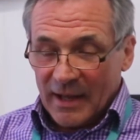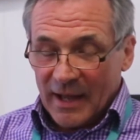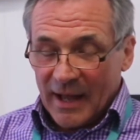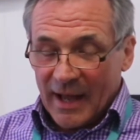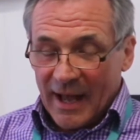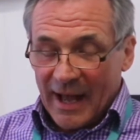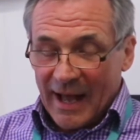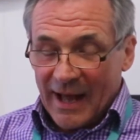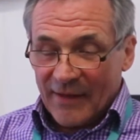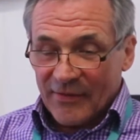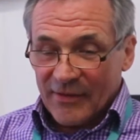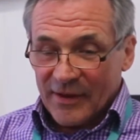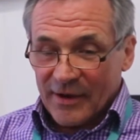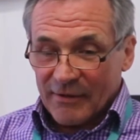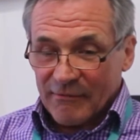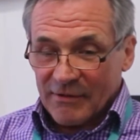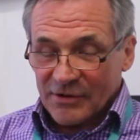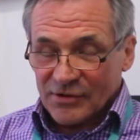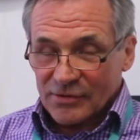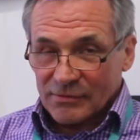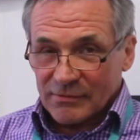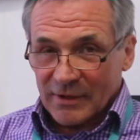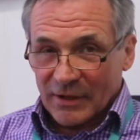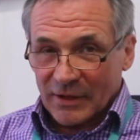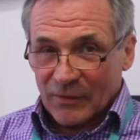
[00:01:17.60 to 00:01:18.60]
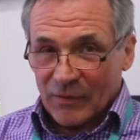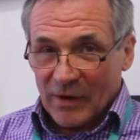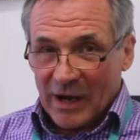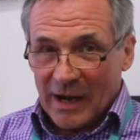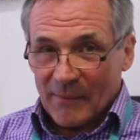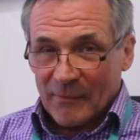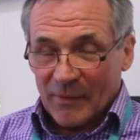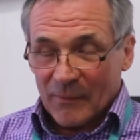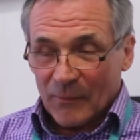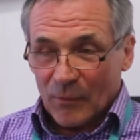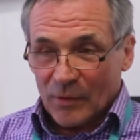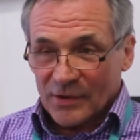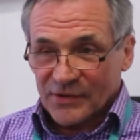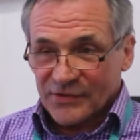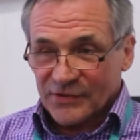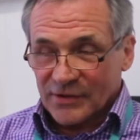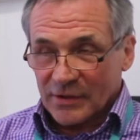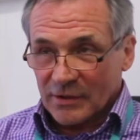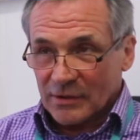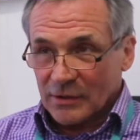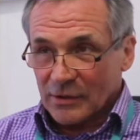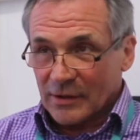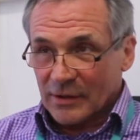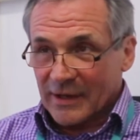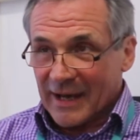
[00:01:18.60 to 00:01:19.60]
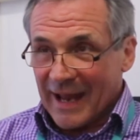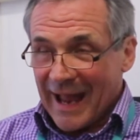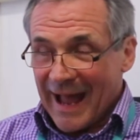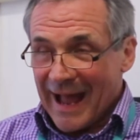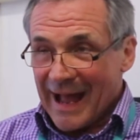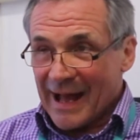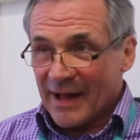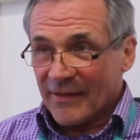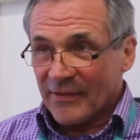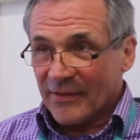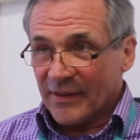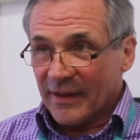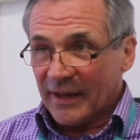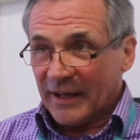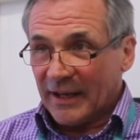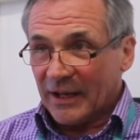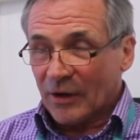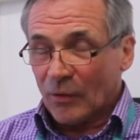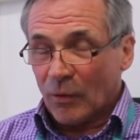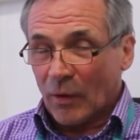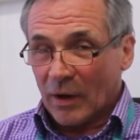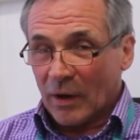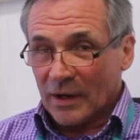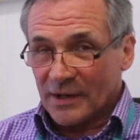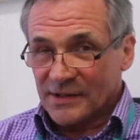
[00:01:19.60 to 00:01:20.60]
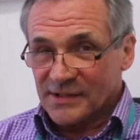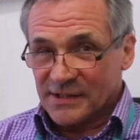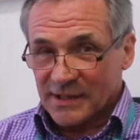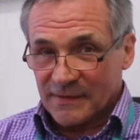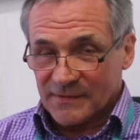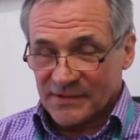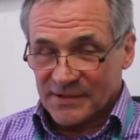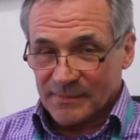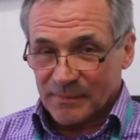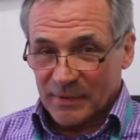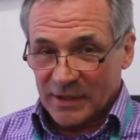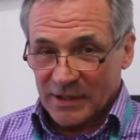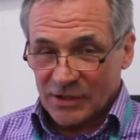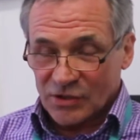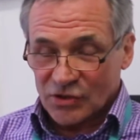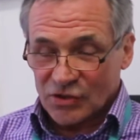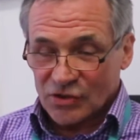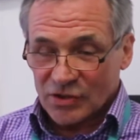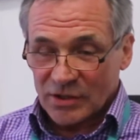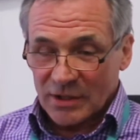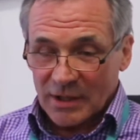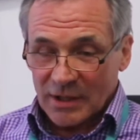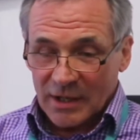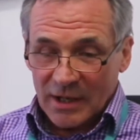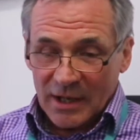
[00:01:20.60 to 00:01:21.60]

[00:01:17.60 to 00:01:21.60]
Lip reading: And the original requirement was to look at the quality of speech